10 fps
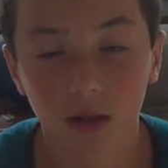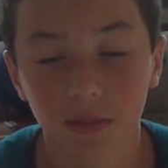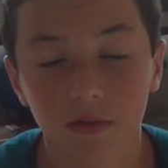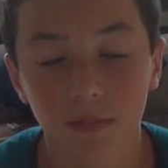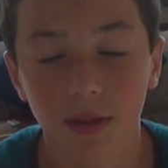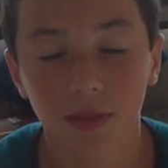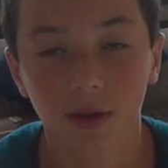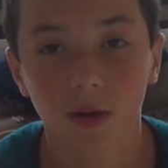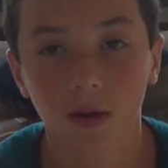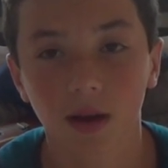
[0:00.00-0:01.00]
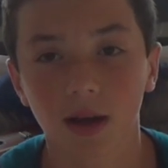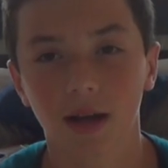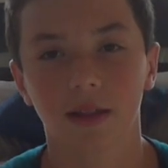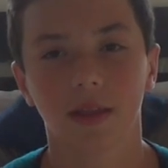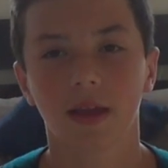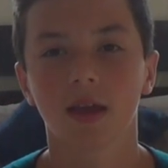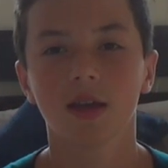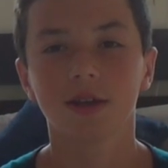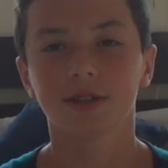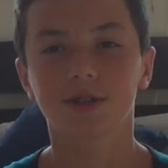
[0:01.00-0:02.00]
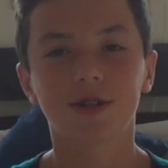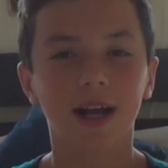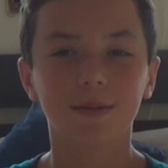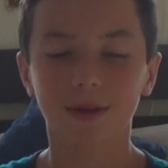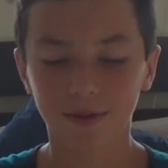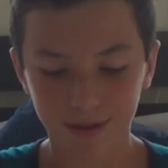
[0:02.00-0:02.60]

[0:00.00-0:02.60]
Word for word: a little bit of a monthly haul kind of thing. So try to bear